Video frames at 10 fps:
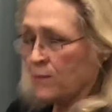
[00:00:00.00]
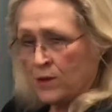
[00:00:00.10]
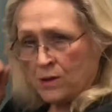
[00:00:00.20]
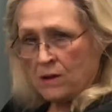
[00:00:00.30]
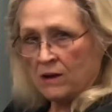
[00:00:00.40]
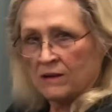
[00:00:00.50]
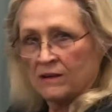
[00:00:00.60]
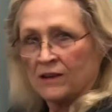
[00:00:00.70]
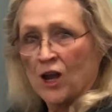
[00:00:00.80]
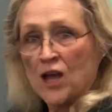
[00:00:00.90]
moon?
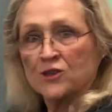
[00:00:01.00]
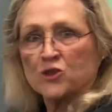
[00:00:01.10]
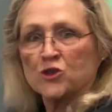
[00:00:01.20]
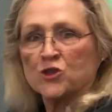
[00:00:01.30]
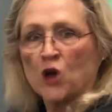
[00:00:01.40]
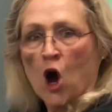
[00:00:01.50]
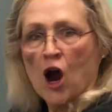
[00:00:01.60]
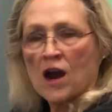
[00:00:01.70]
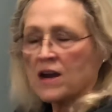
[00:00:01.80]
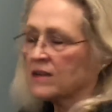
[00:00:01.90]

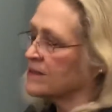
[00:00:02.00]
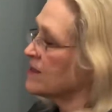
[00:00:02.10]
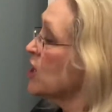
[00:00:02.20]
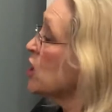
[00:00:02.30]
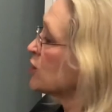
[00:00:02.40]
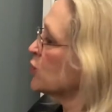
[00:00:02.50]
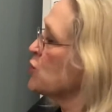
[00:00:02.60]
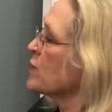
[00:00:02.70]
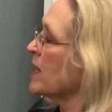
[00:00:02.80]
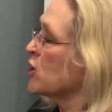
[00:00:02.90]
Stars. So
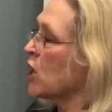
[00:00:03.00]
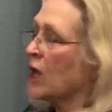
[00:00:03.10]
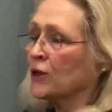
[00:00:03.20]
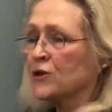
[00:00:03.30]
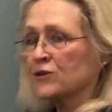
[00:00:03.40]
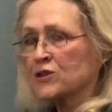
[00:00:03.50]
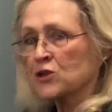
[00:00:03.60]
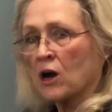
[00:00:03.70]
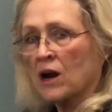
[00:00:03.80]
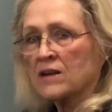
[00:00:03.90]
you can color your
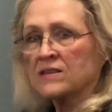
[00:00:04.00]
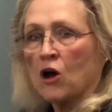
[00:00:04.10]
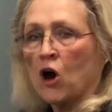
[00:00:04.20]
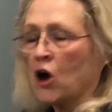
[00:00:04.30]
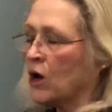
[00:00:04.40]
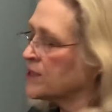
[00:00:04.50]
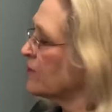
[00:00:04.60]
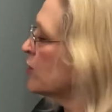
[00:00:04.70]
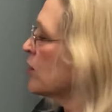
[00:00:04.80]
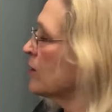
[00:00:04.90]
stars all
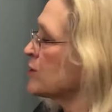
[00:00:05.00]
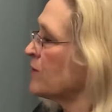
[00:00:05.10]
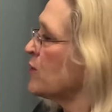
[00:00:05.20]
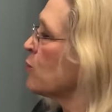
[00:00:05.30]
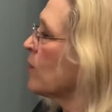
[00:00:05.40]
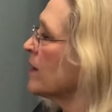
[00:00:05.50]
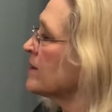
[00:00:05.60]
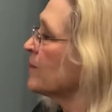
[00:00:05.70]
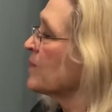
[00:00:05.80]
different colors if you want.